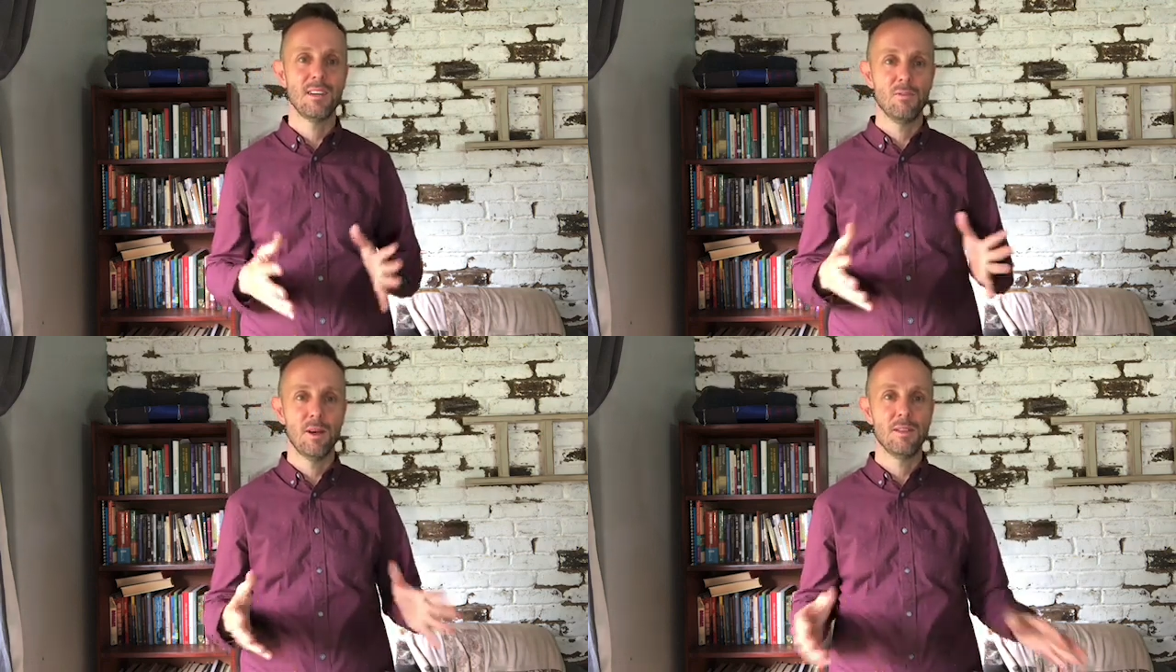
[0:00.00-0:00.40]

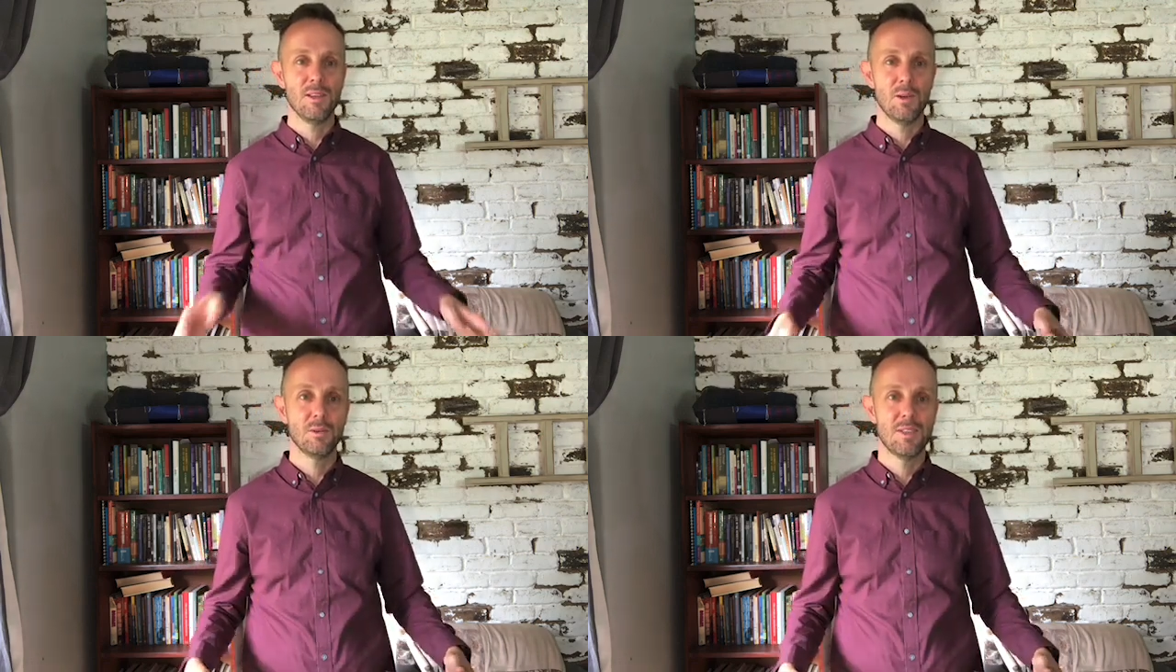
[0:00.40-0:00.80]
of what
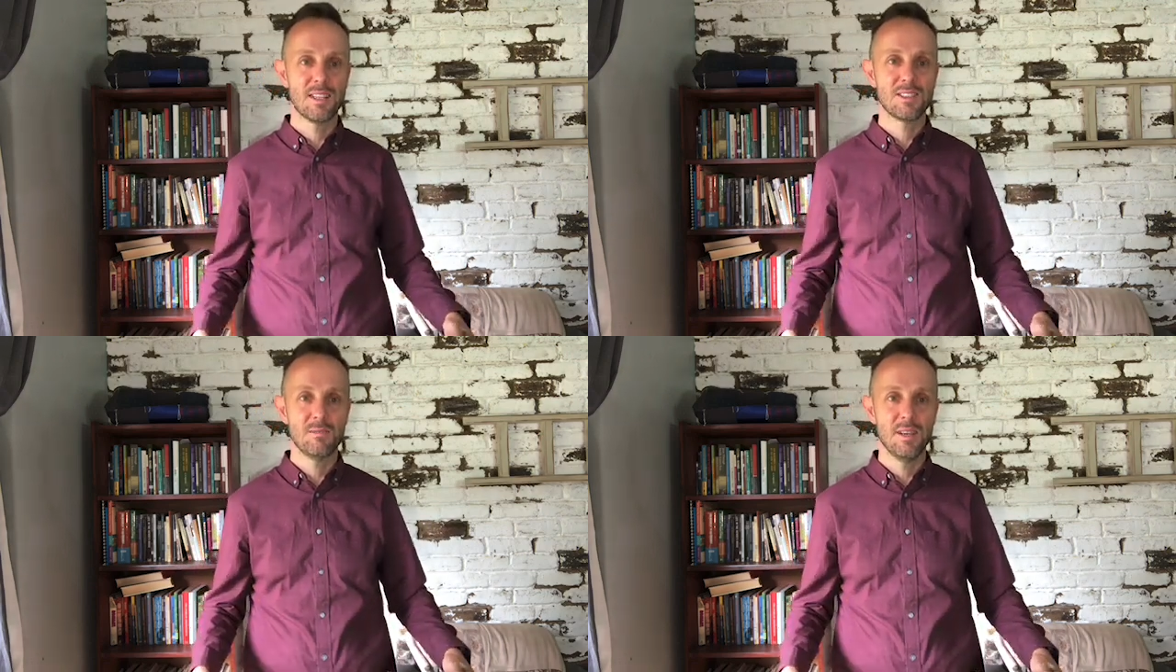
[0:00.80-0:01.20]
the Old
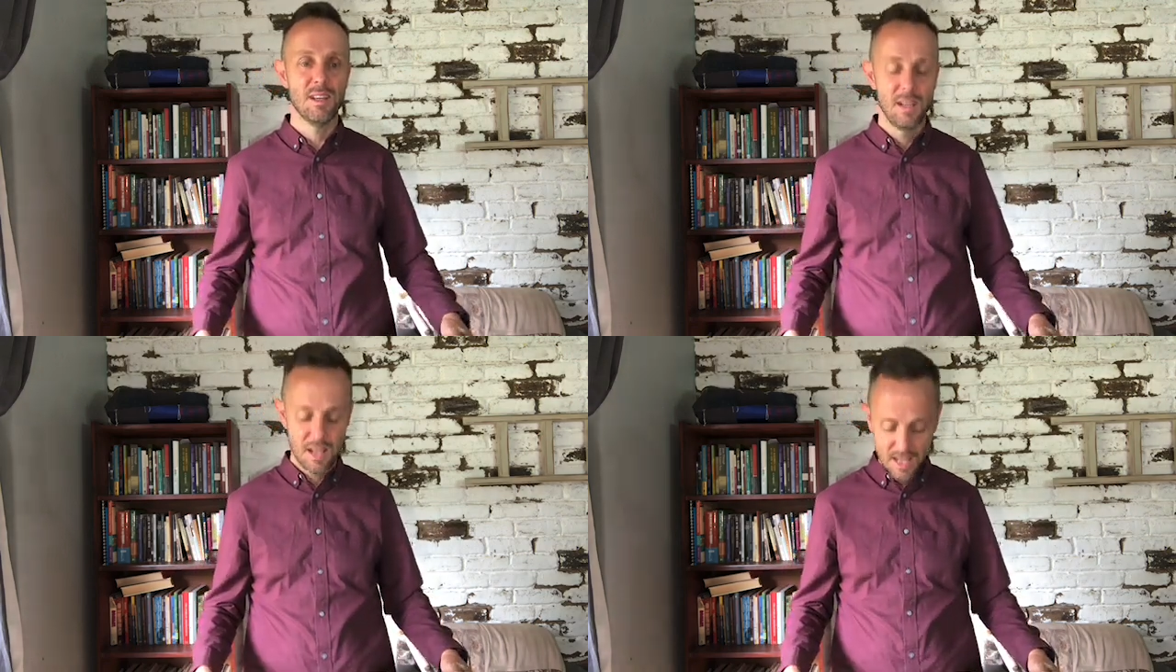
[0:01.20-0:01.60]
Testament
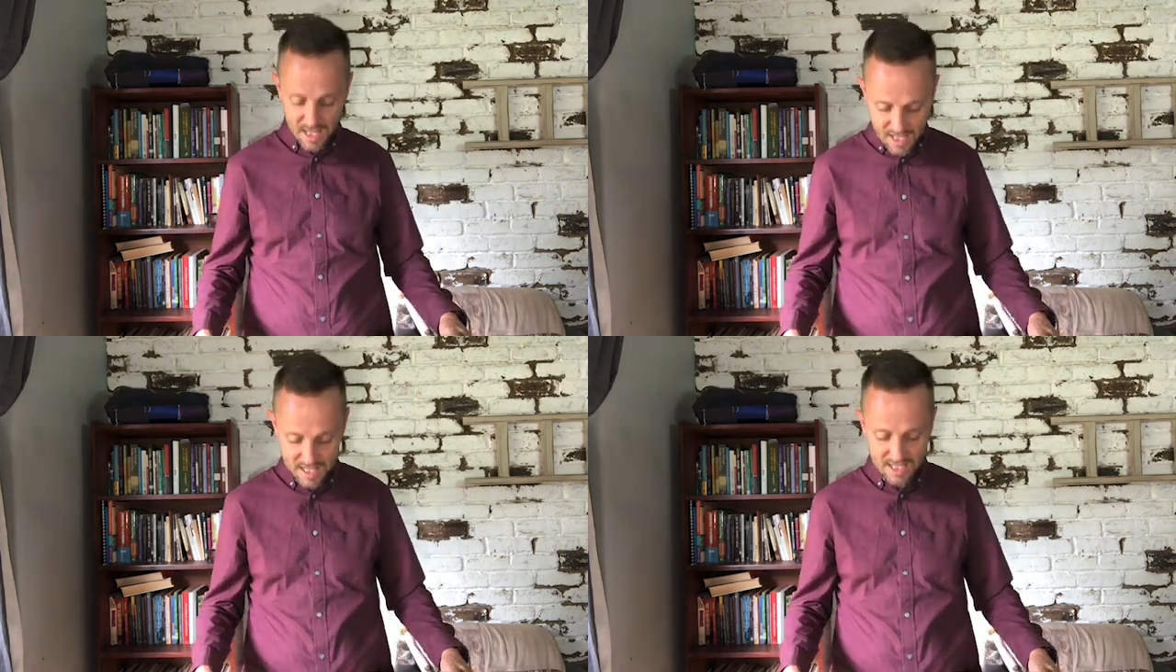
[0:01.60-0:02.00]

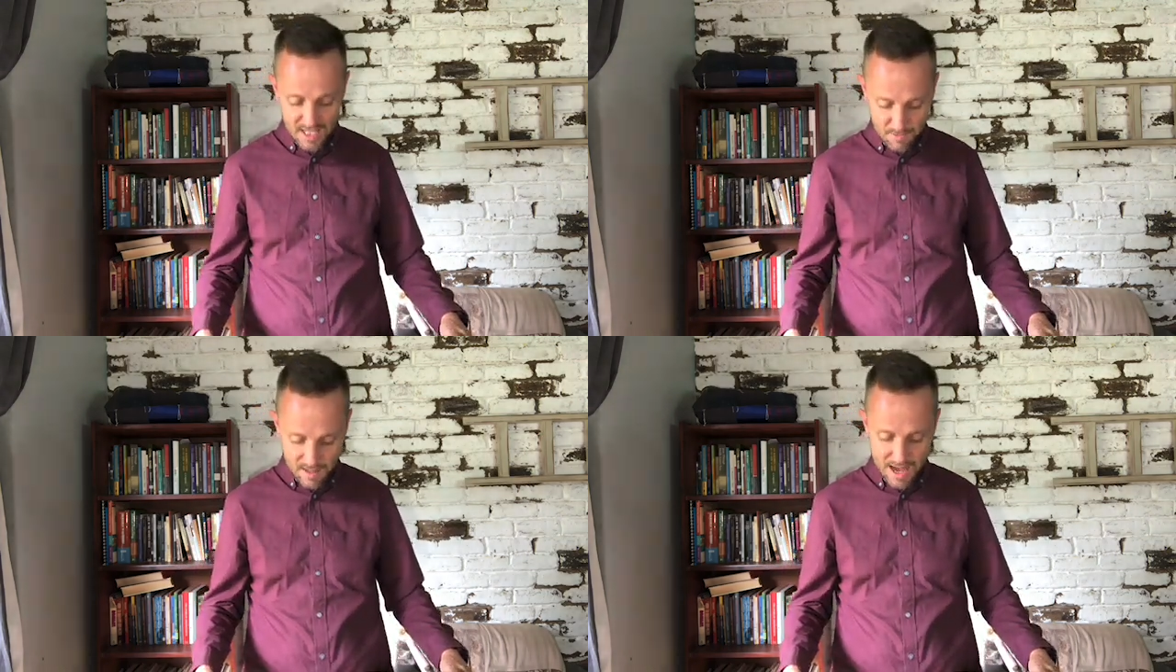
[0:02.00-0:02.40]
is
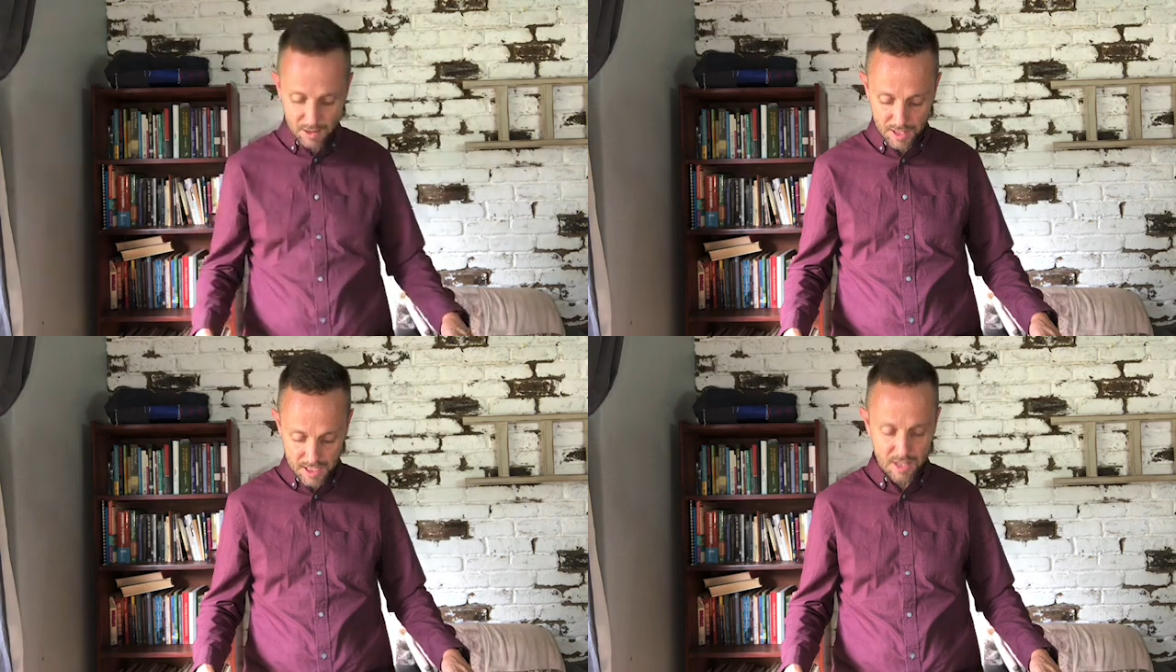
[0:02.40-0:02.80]

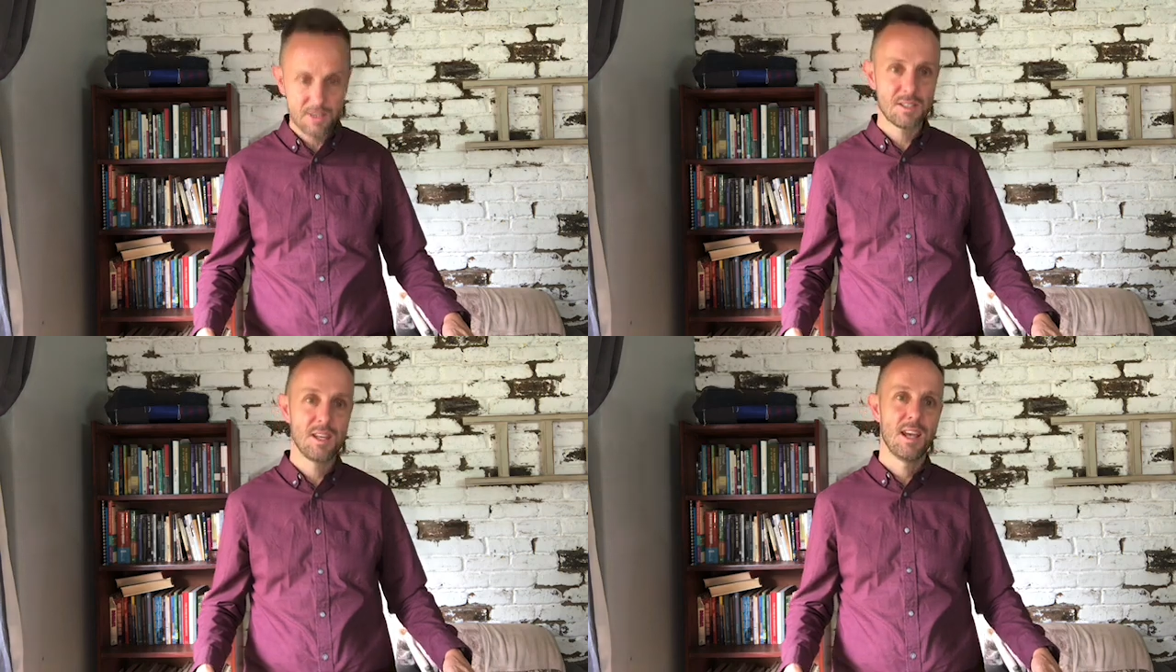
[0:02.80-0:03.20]
about. And
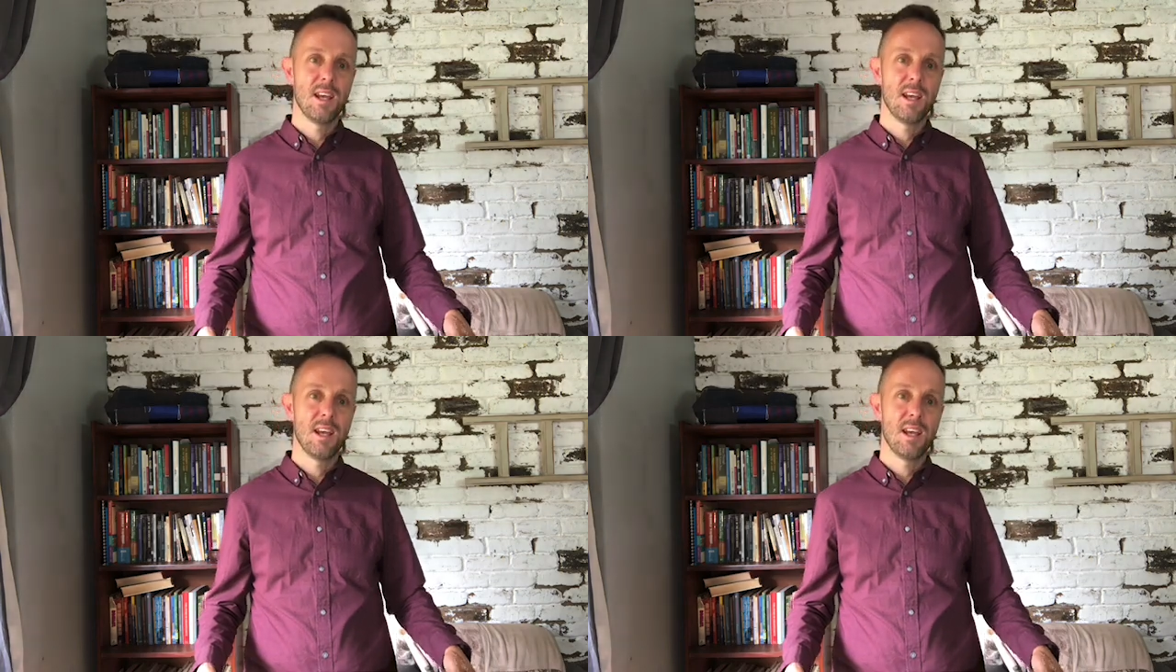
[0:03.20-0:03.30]
here's